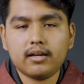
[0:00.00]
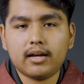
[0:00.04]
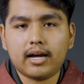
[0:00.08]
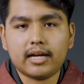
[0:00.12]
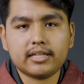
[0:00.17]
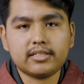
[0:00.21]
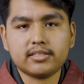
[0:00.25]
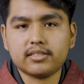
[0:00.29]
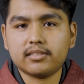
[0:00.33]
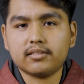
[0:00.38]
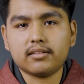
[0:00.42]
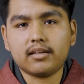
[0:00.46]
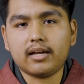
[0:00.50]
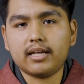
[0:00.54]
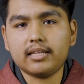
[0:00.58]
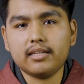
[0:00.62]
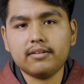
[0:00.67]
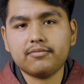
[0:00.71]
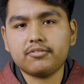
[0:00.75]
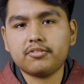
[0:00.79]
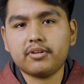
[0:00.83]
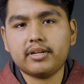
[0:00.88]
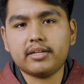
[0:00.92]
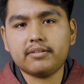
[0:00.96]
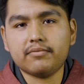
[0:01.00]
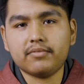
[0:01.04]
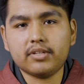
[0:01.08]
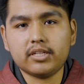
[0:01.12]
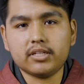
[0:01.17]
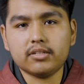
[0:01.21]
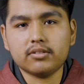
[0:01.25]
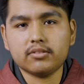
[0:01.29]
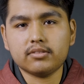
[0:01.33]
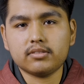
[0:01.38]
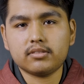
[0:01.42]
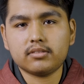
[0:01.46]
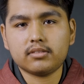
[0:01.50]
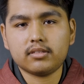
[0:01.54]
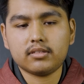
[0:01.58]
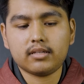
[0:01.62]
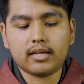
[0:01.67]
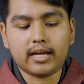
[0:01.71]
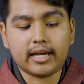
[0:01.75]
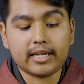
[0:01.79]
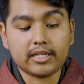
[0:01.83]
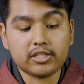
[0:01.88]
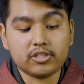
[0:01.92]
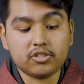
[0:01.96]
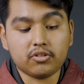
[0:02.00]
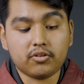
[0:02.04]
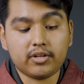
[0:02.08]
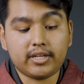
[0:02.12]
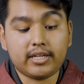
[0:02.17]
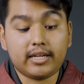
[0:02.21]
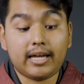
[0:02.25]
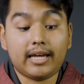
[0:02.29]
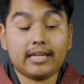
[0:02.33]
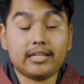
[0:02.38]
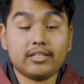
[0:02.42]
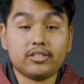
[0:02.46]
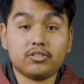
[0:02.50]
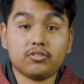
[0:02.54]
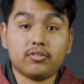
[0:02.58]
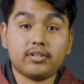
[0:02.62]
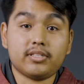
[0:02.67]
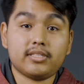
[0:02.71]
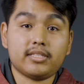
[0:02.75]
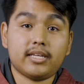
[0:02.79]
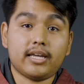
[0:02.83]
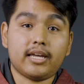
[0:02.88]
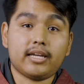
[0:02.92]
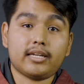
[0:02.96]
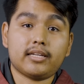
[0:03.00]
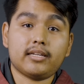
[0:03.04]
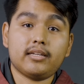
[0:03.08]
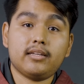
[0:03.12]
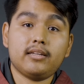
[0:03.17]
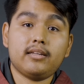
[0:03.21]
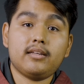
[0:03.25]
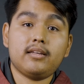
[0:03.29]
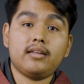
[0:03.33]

I love creating videos. I enjoy it. I enjoy tech.